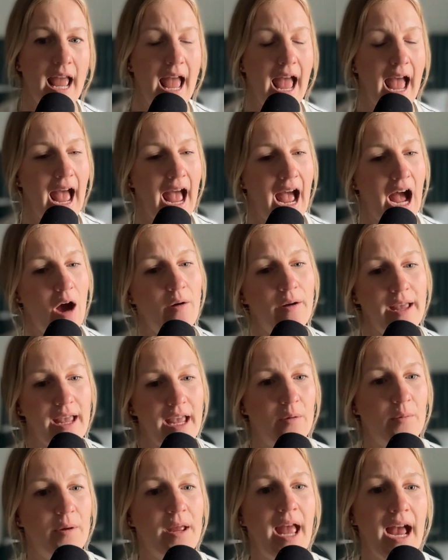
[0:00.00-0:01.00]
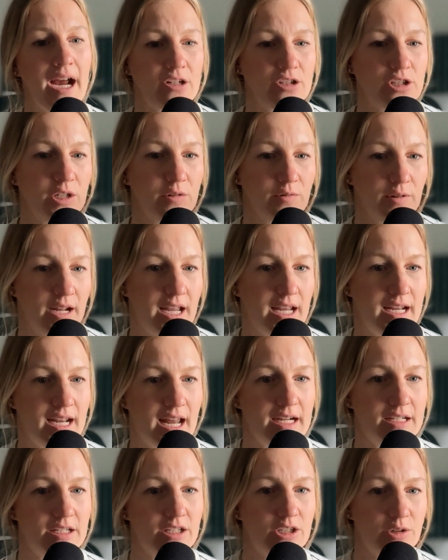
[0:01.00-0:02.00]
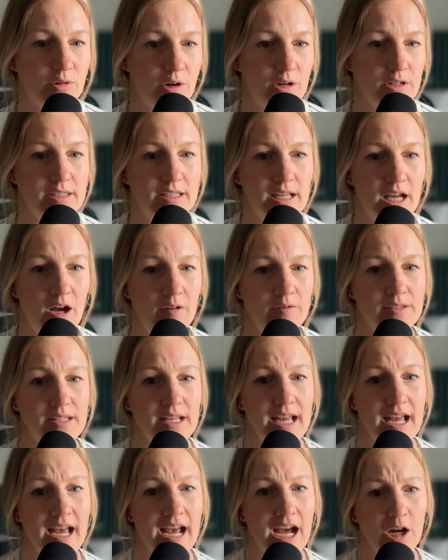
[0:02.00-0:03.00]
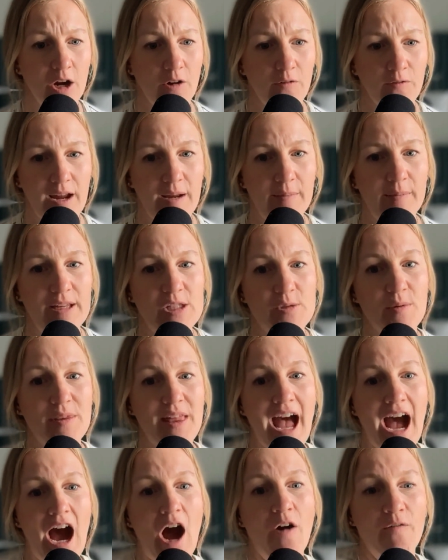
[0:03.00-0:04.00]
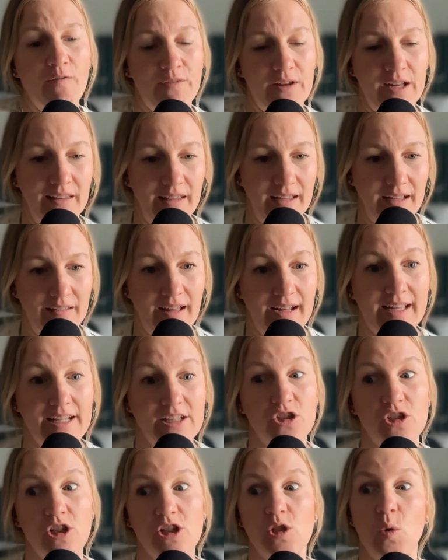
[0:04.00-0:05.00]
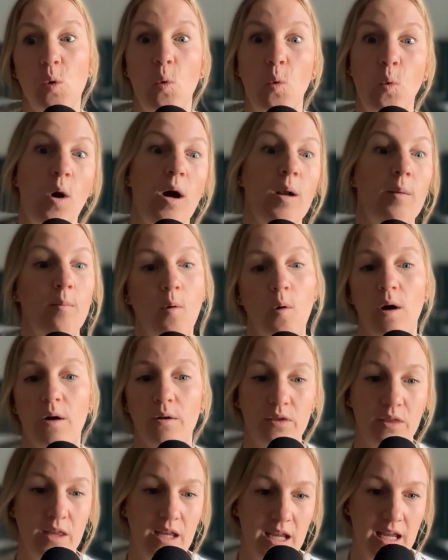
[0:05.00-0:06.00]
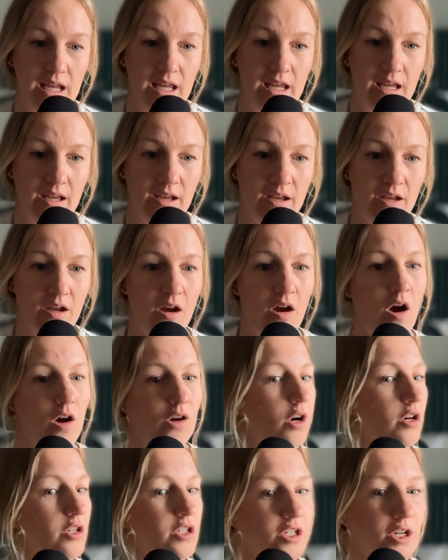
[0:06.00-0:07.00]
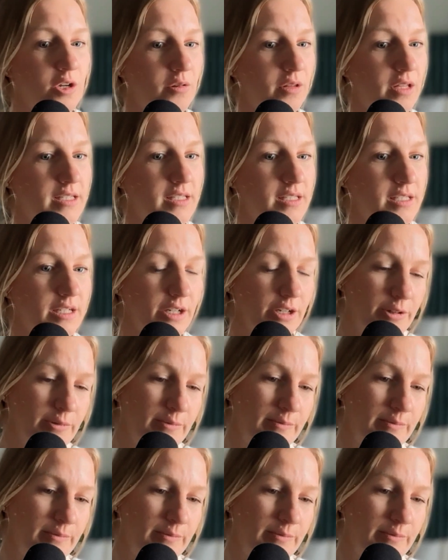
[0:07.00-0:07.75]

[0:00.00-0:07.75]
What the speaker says: how can we actually reconnect to ourselves and our families without feeling like it's just one more thing on our to-do list to do?